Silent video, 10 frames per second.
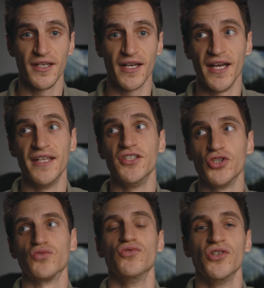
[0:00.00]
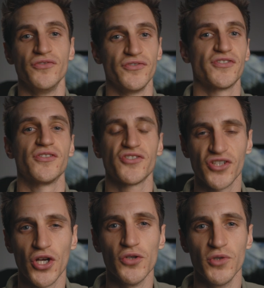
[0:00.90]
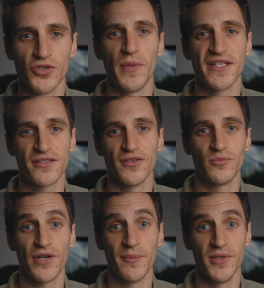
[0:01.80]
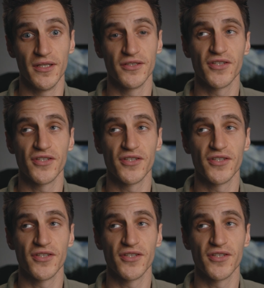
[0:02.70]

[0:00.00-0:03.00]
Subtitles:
and it just runs so much better in Premiere.